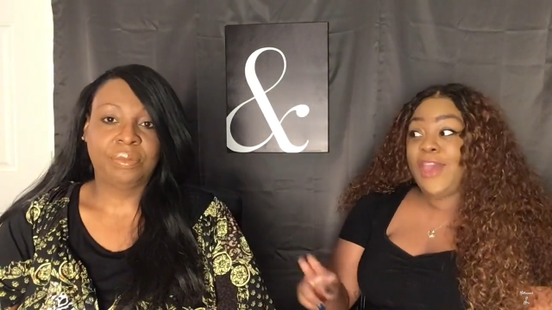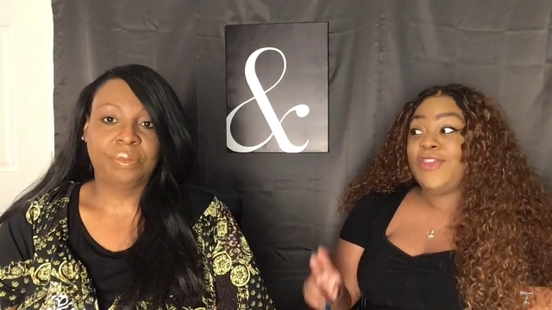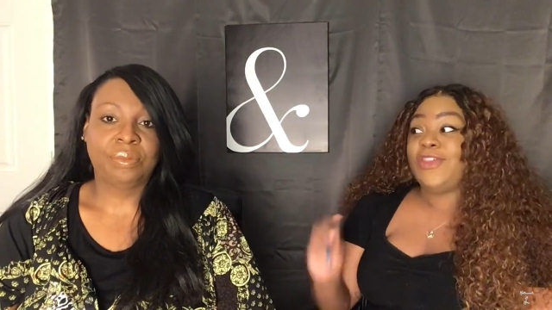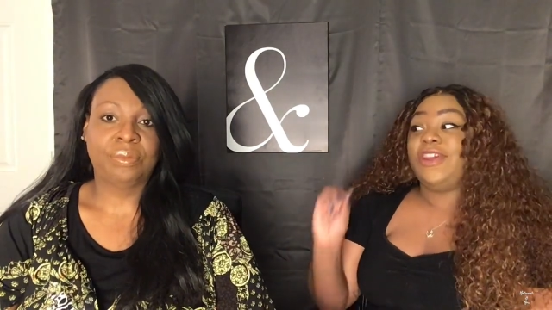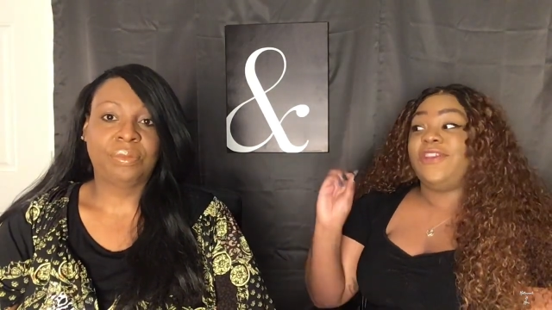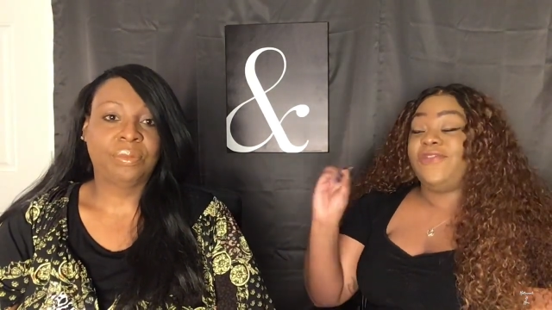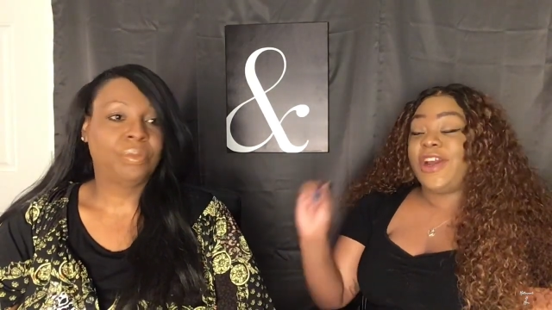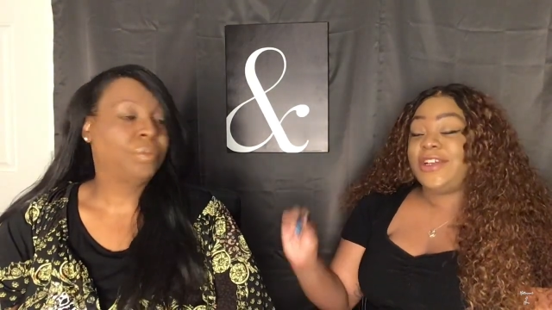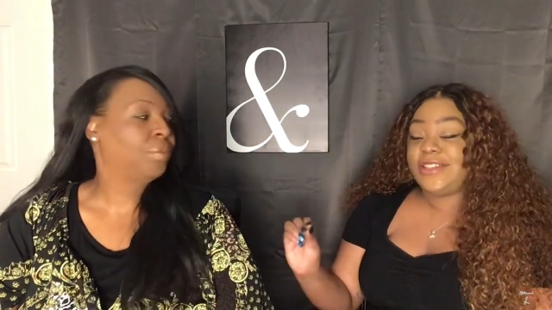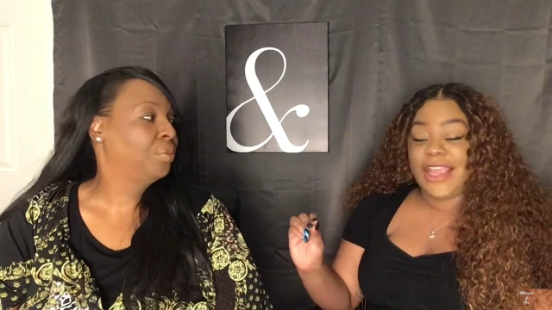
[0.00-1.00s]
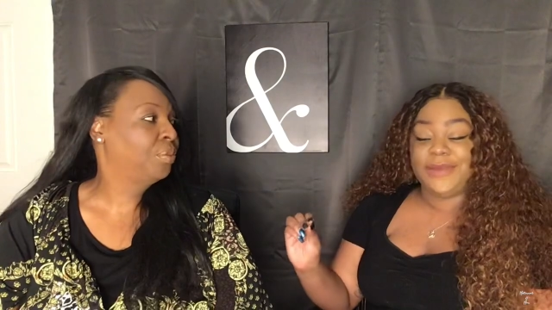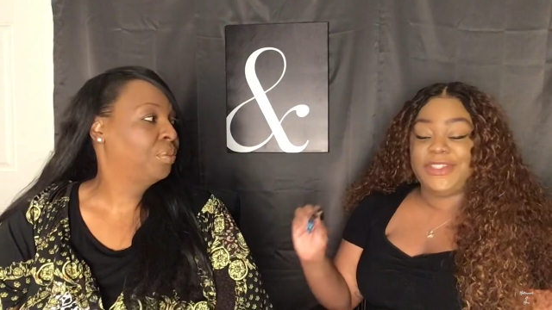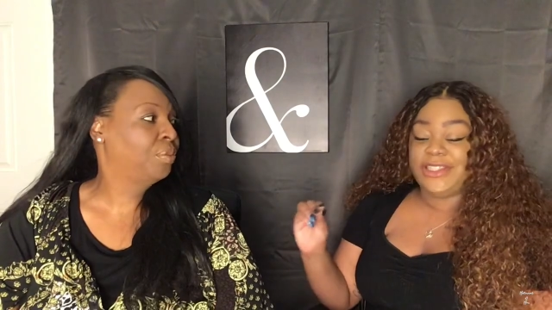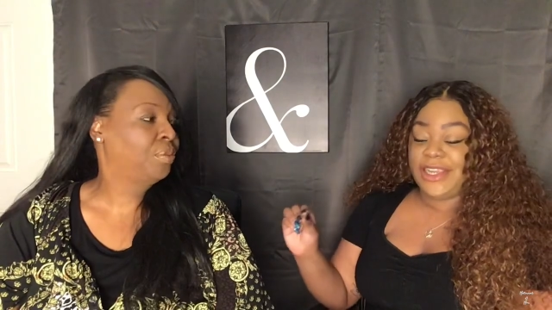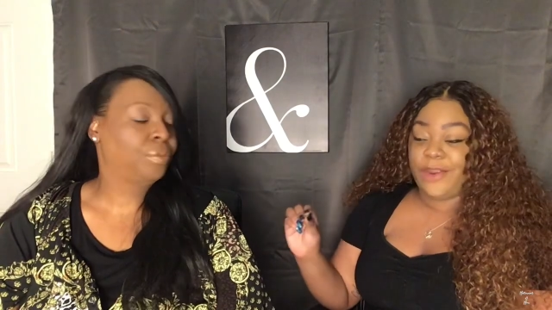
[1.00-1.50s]
Speaker 1: So the first time
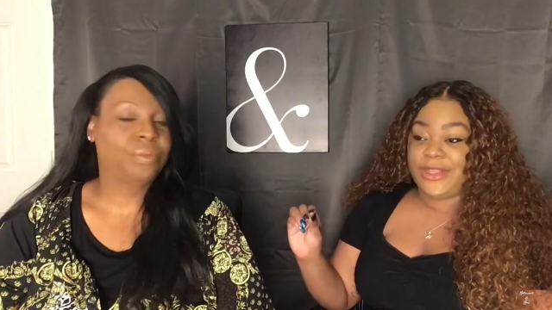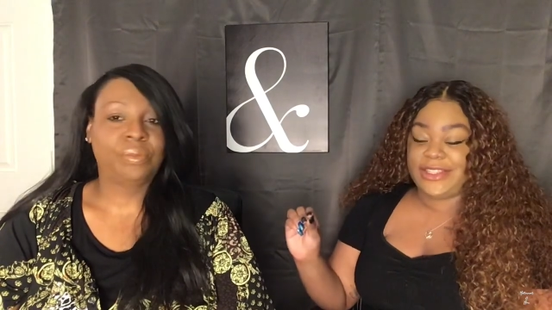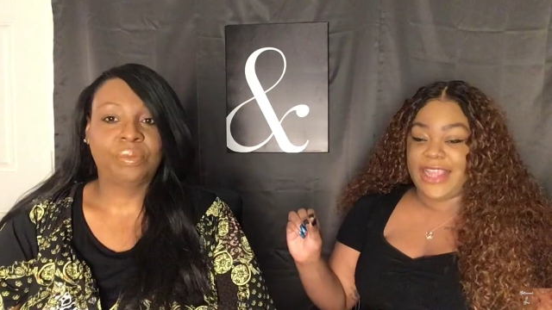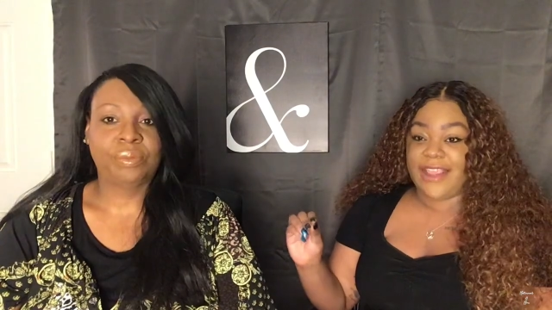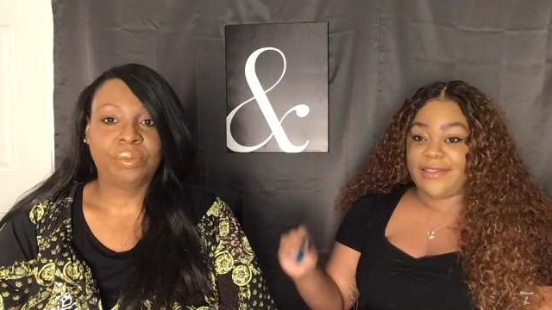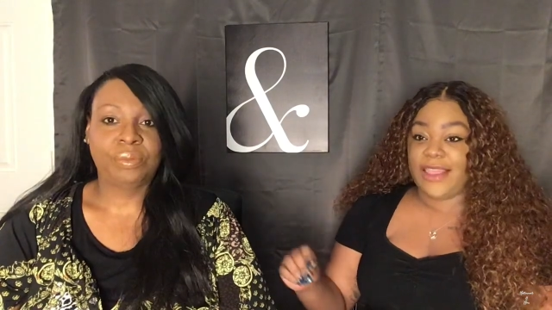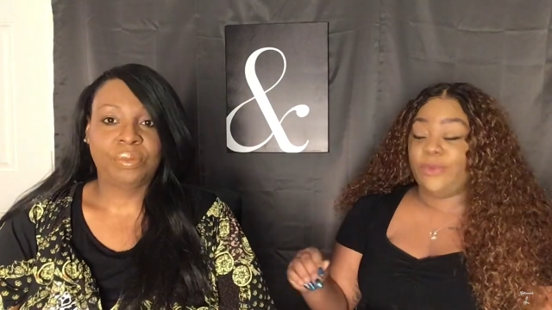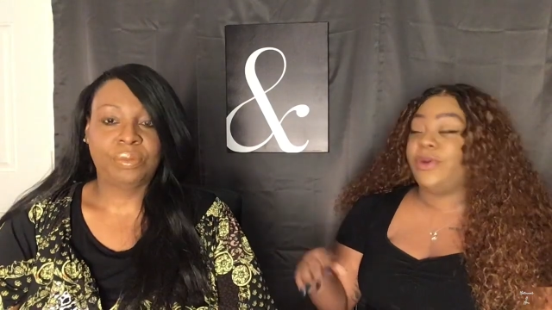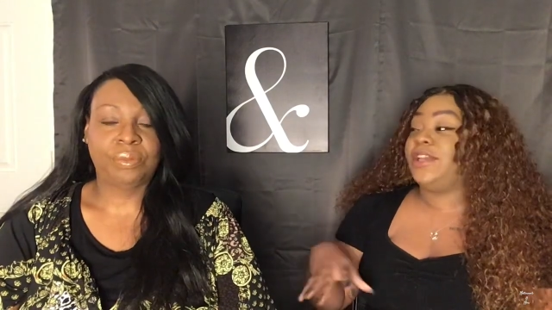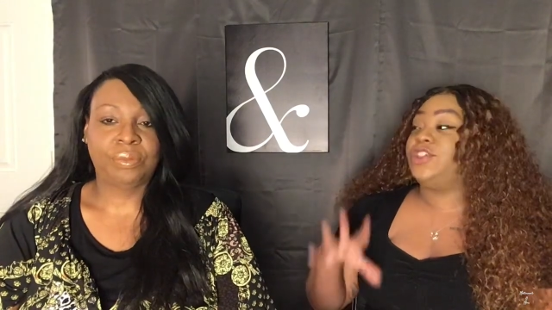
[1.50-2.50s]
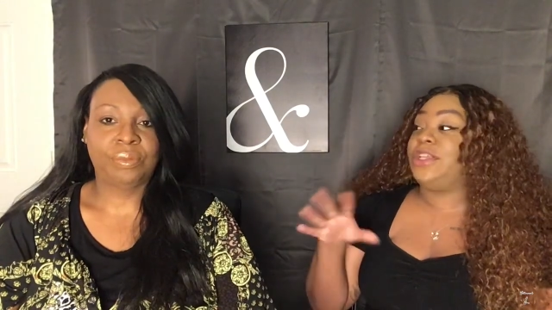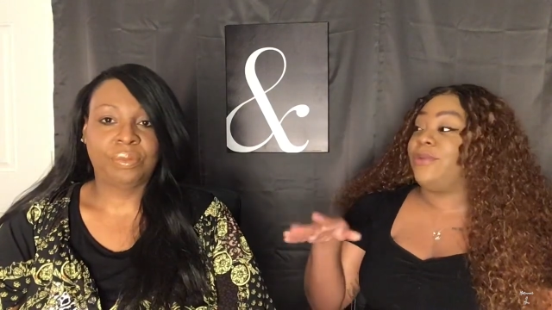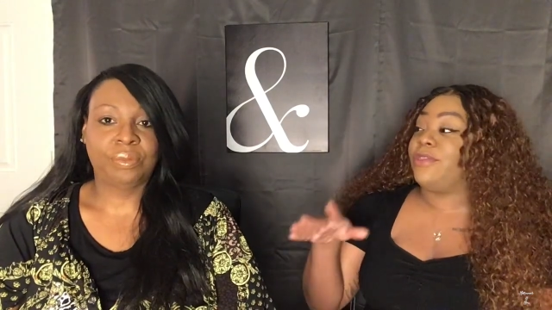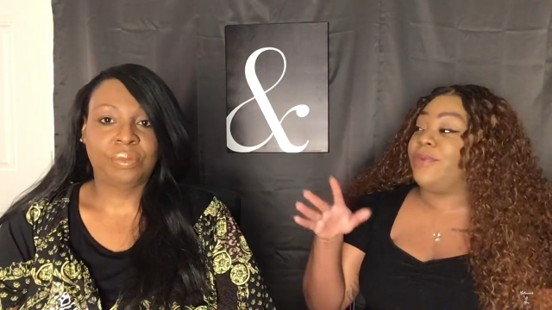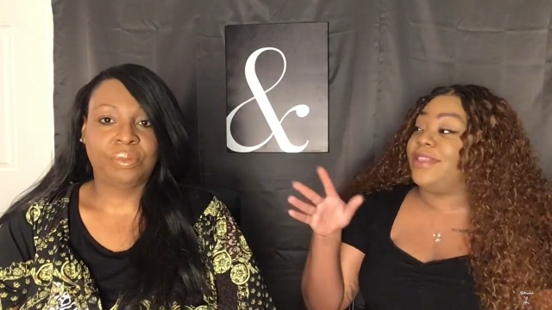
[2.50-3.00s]
she did it with Stacy, when she
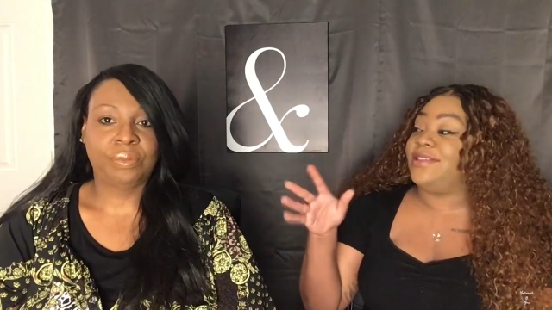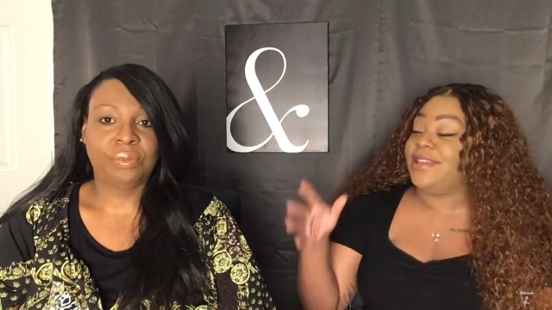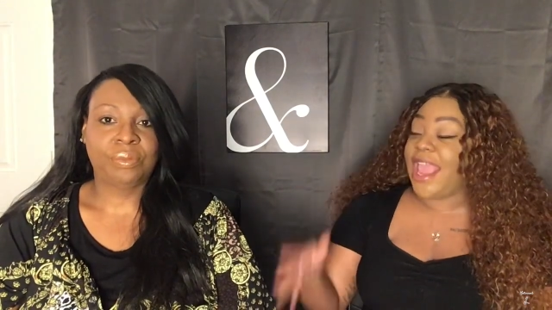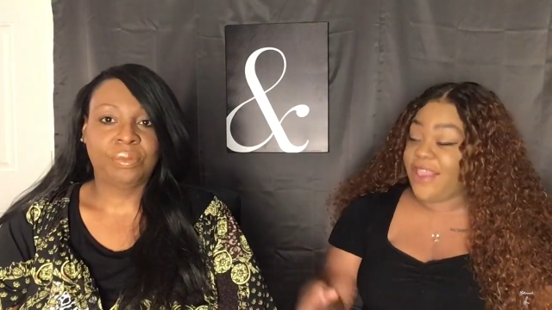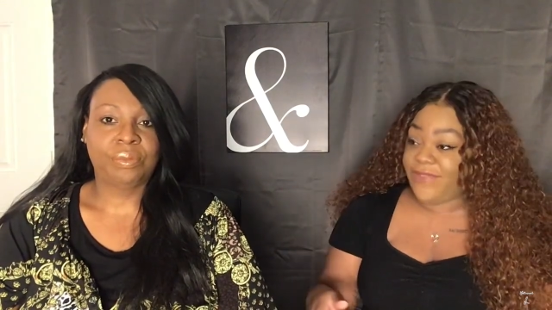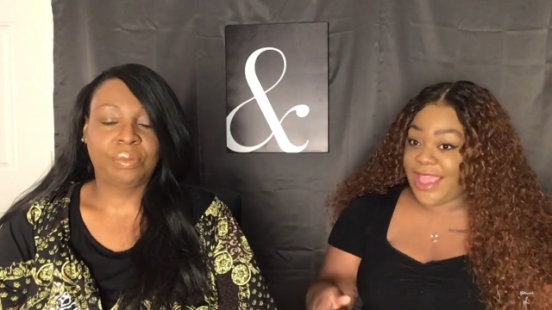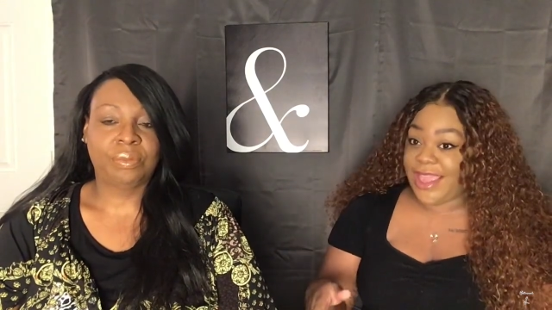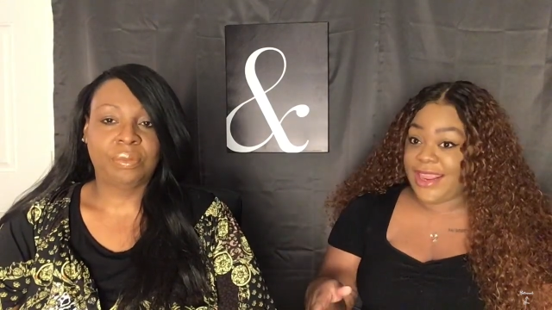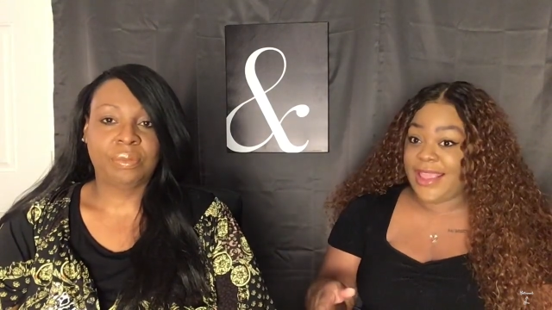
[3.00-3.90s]
was with David,